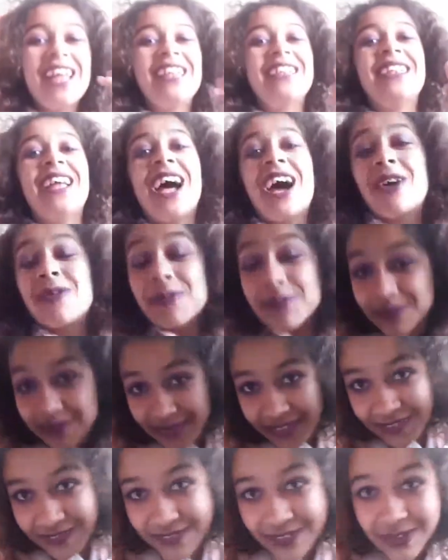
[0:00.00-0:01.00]
Now,
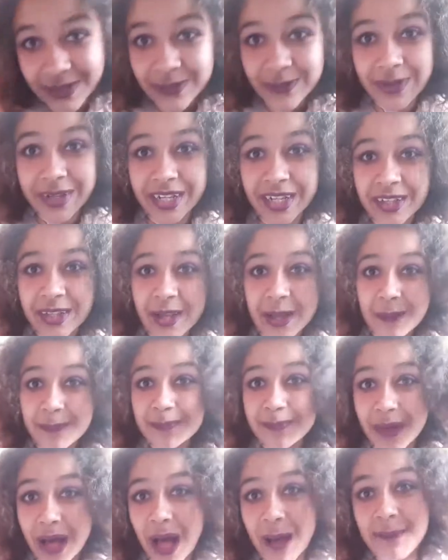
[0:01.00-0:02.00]
if you want to learn
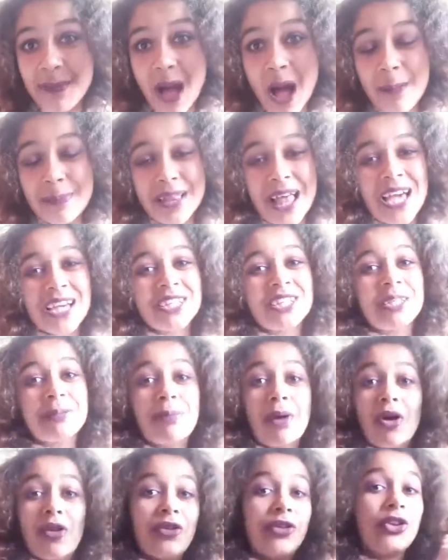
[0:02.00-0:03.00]
Baa Baa Black Sheep
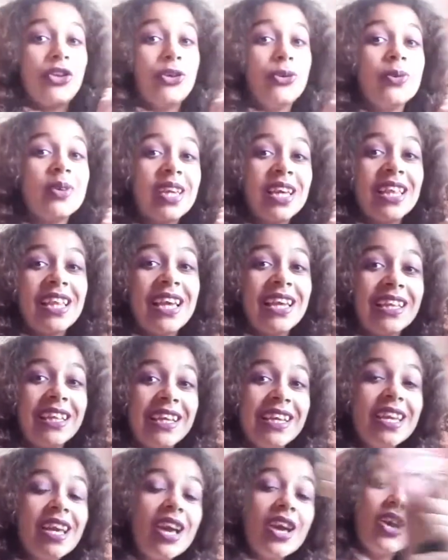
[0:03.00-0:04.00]
on the
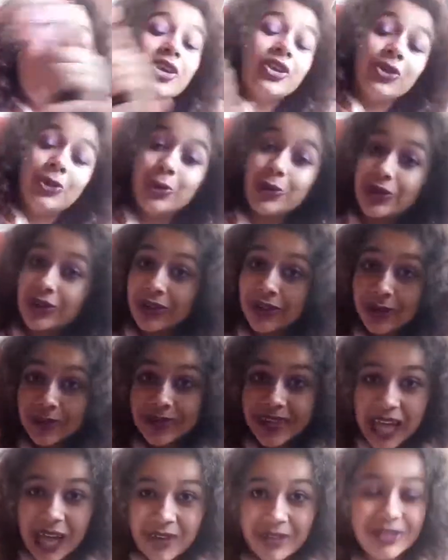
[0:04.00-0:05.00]
ukulele, you can come
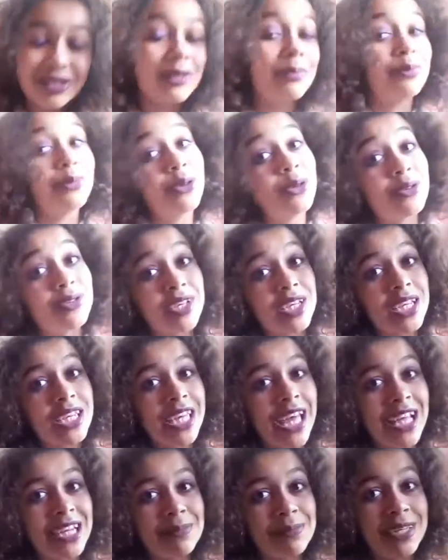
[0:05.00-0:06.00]
down to the Music
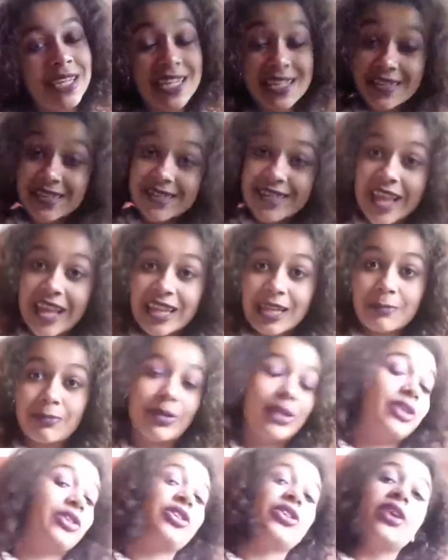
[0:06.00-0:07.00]
Academy in
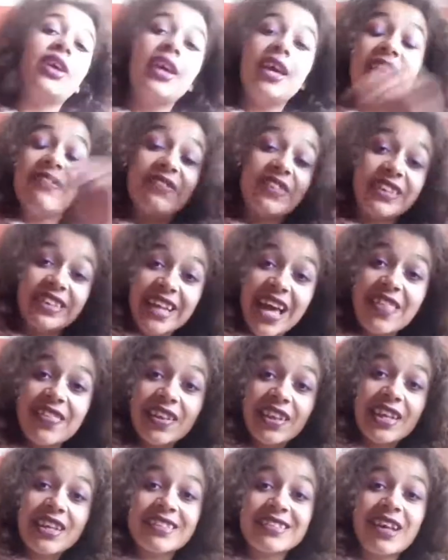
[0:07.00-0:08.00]
Stalybridge. If you check the
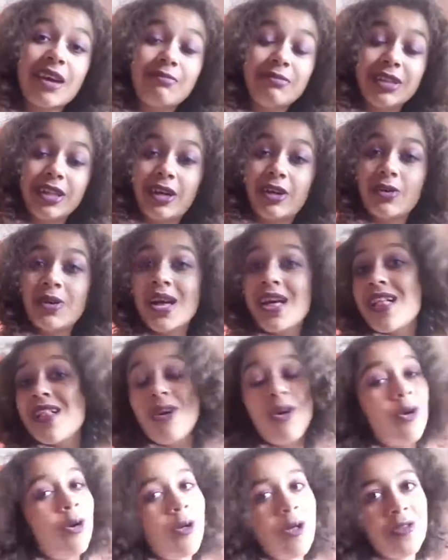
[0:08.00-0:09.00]
link down below,
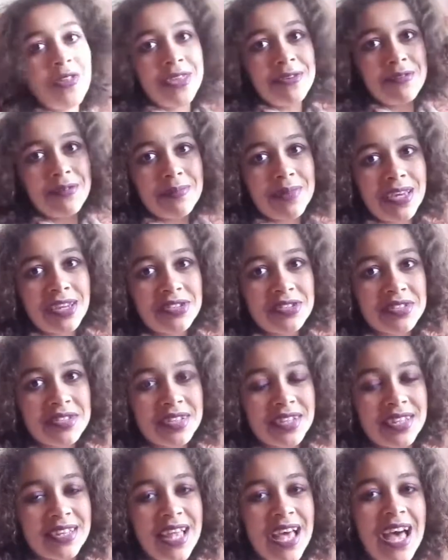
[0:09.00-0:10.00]
all the information is
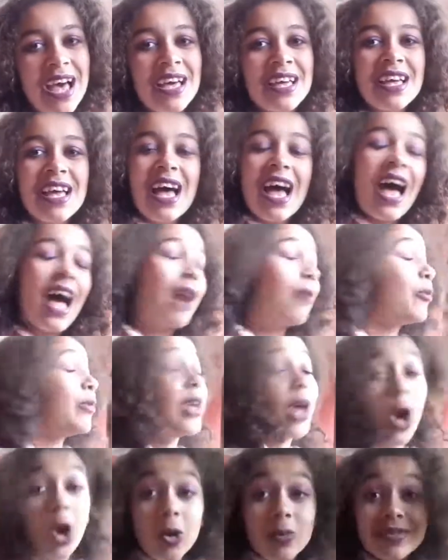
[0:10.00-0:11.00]
in there, and we
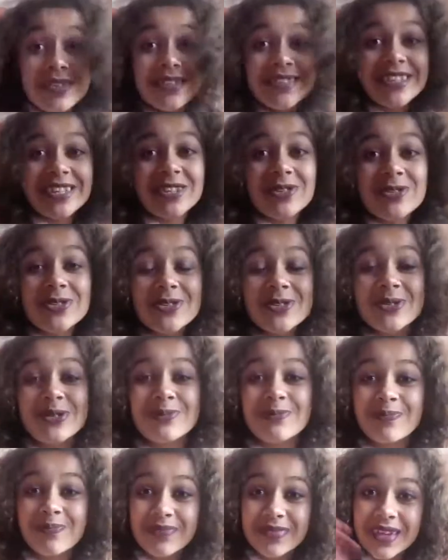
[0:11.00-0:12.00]
hope to see you
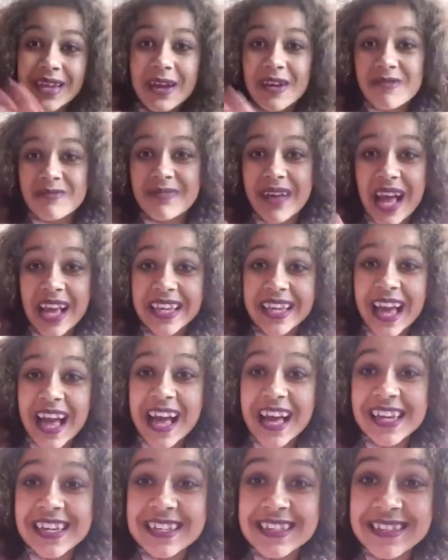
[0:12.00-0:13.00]
soon. Bye
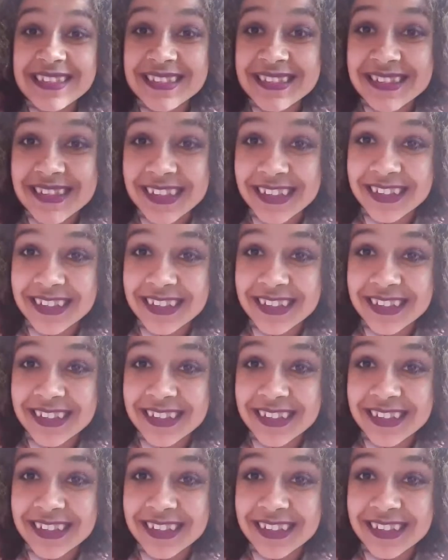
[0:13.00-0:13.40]
guys!